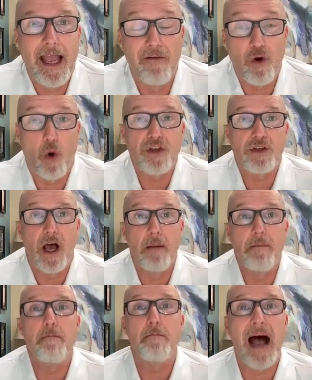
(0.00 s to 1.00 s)
course,
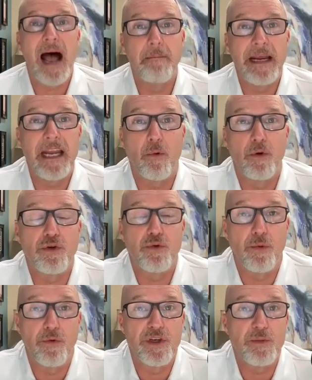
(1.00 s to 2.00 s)
um, my immediate was
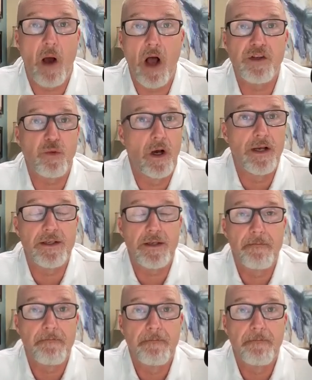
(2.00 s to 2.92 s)
response was,